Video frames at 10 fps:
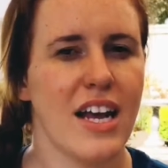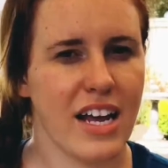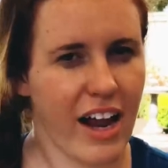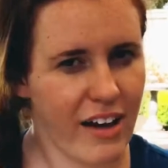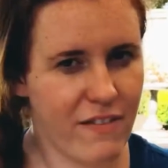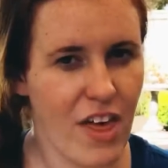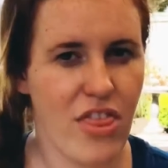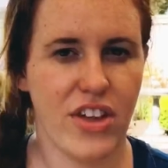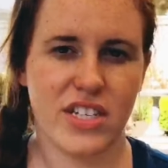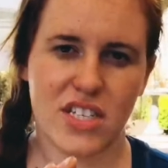kind of
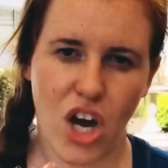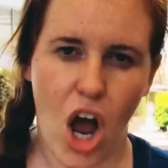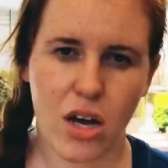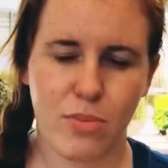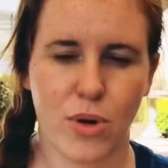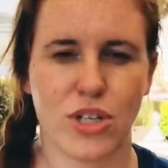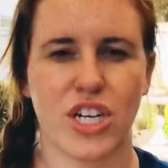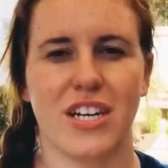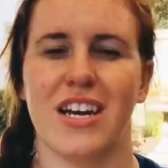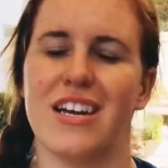the stalk
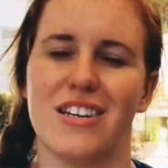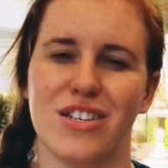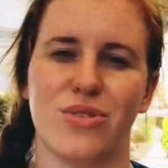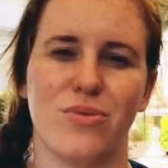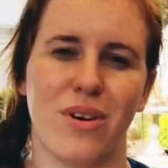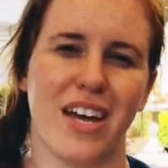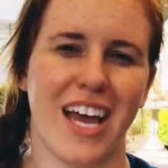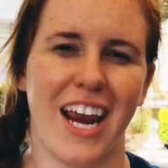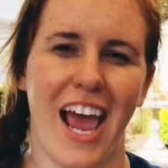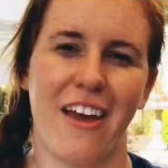portion and you
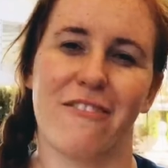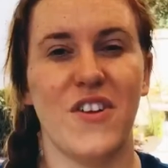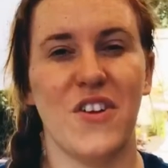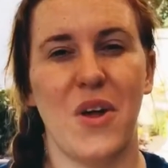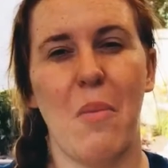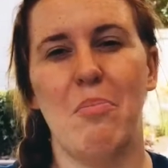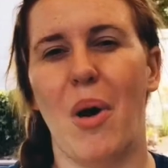get a full